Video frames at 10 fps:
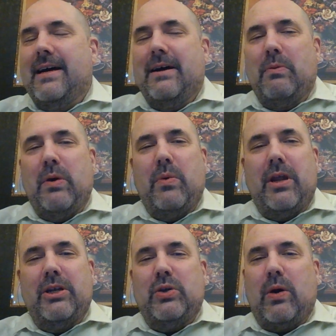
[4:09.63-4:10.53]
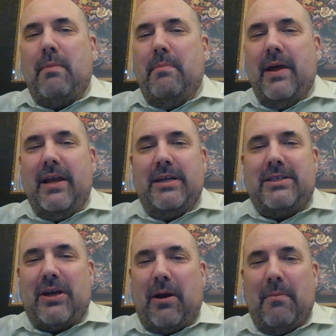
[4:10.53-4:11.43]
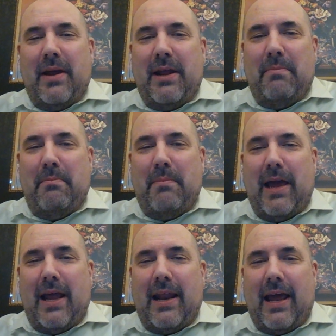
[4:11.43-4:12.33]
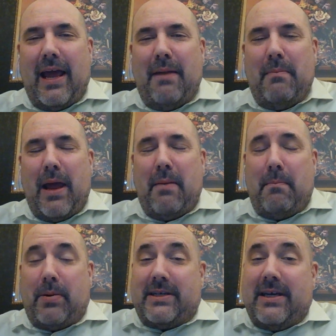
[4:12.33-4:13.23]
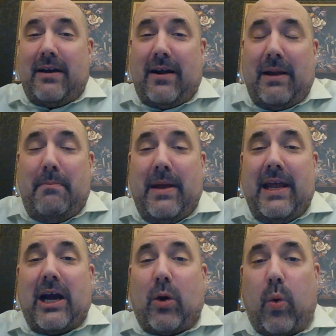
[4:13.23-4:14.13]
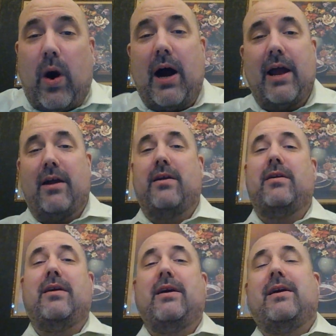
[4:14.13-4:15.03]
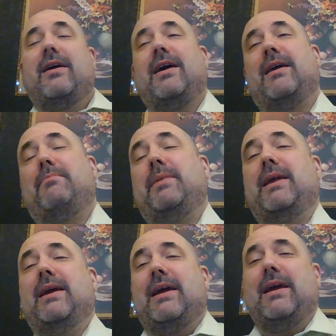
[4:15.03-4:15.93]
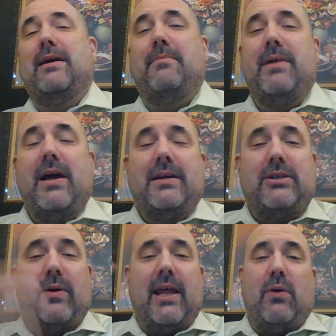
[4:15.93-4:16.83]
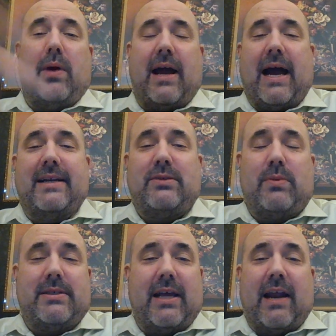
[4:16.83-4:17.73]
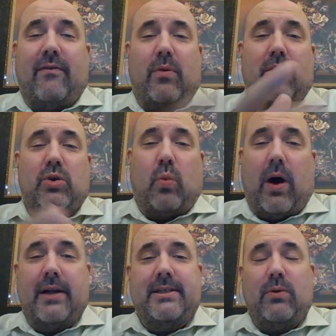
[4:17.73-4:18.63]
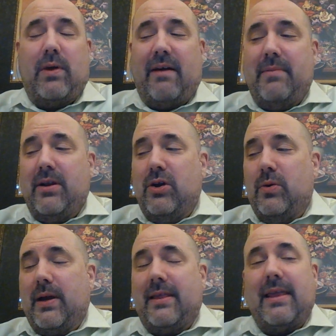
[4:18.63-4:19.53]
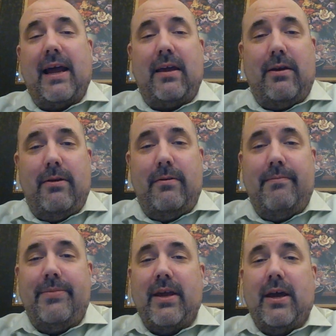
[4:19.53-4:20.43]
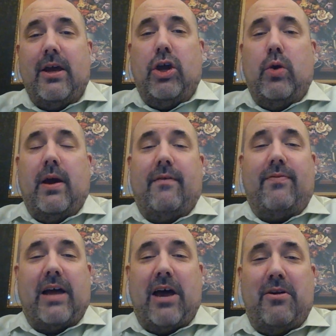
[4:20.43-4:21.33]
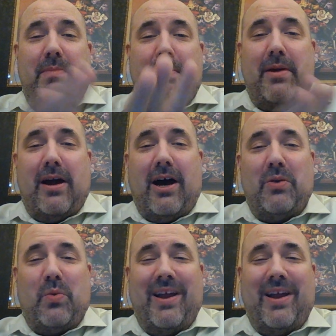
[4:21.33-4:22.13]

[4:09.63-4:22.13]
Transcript: We would enjoy many a sermon and particularly many a choir and many a hymn. So anyway, I just want to say to everyone who's watching what I've been doing, thank you. You have flattered me beyond